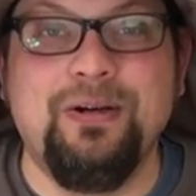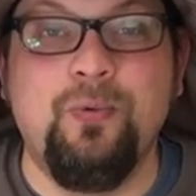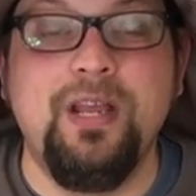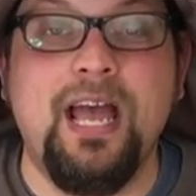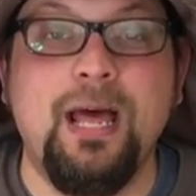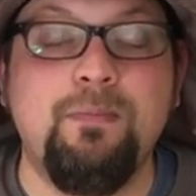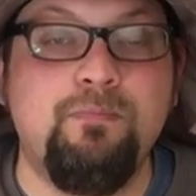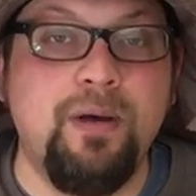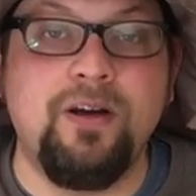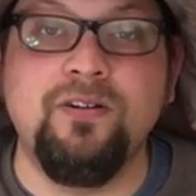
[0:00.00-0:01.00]
we
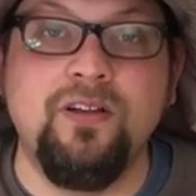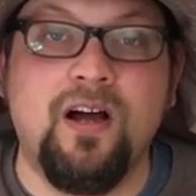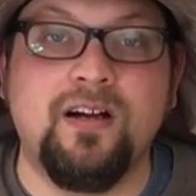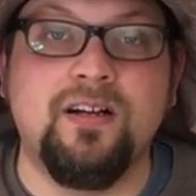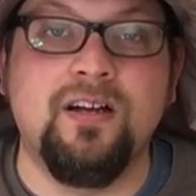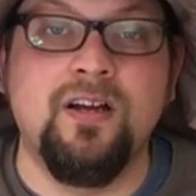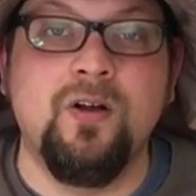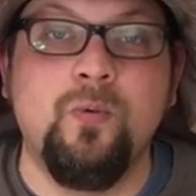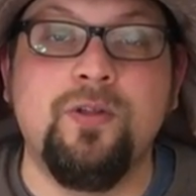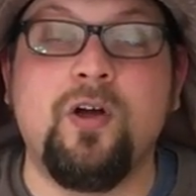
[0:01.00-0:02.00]
had better luck
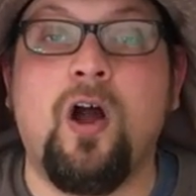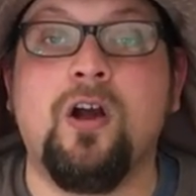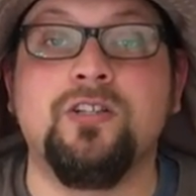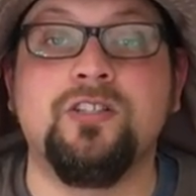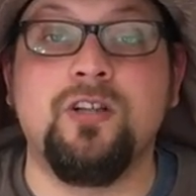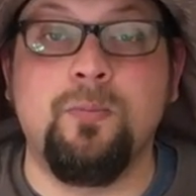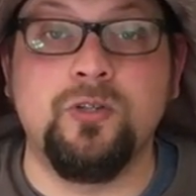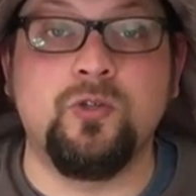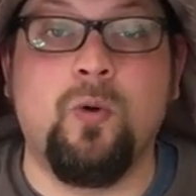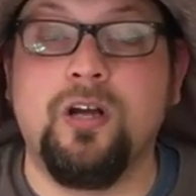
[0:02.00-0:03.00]
with our
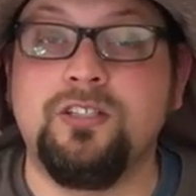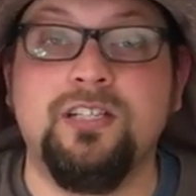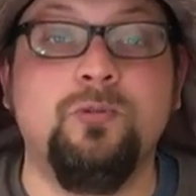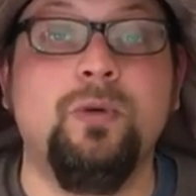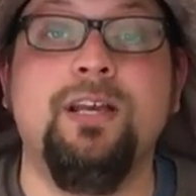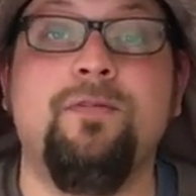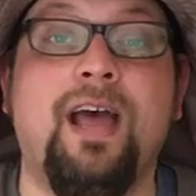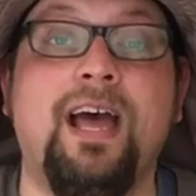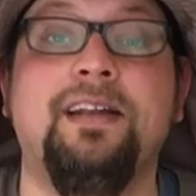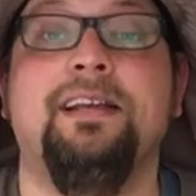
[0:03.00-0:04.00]
summer squash than we have
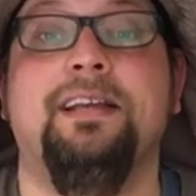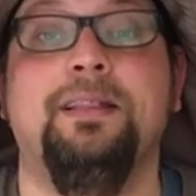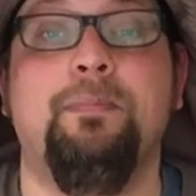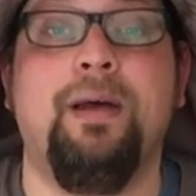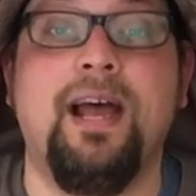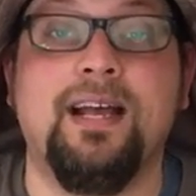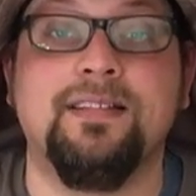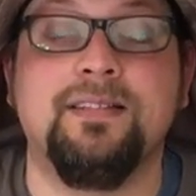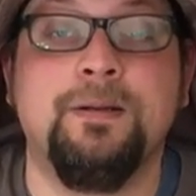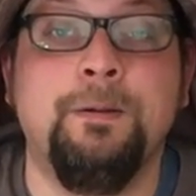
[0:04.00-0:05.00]
had in the
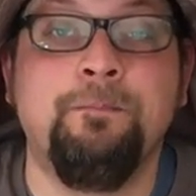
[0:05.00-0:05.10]
past.